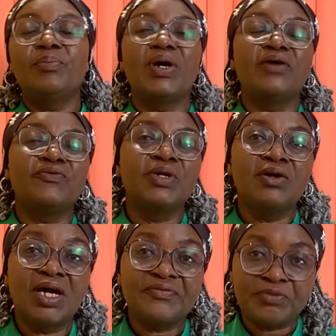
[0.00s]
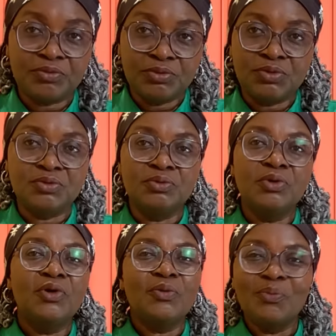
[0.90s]
but we have to do
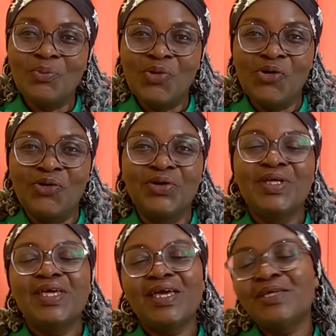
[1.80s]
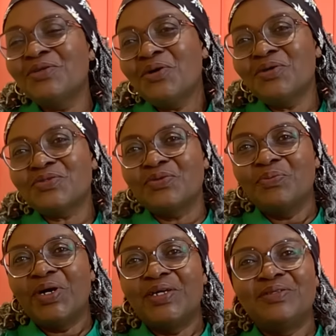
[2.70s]
more. And also
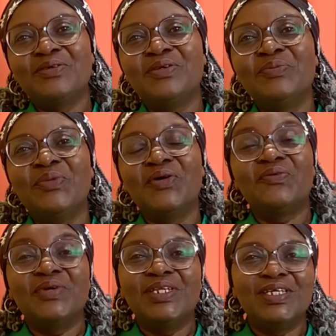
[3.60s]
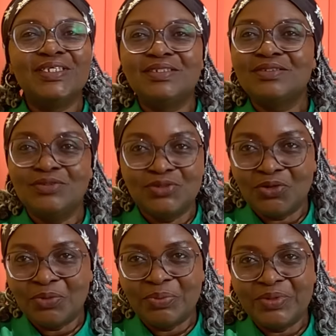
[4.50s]
by doing more, we need
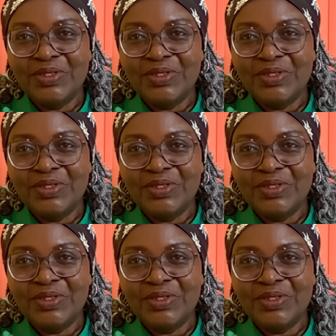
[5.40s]
jobs.